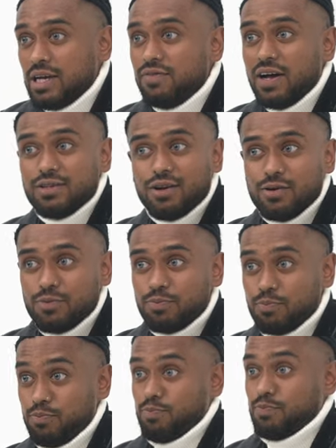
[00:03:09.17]
If I yeah. don't
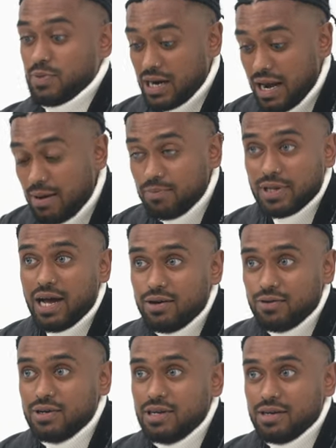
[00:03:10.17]
clamp down
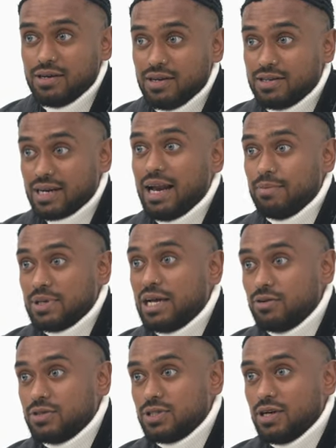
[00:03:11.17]
on the, clamp
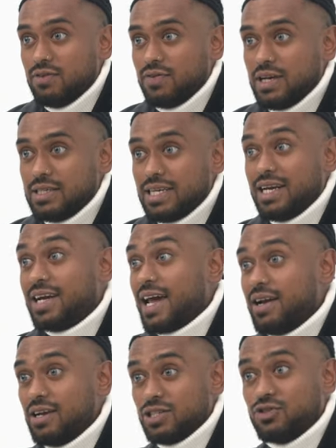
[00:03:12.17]
down on certain things. And
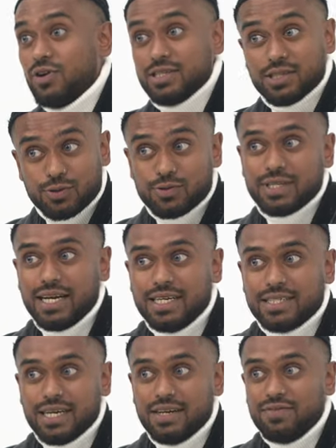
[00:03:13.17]
again, I stress this was
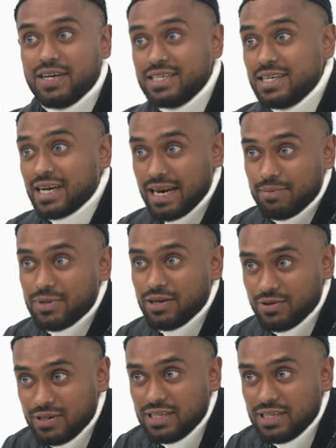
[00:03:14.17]
allegedly. If I didn't clamp yeah, down yeah.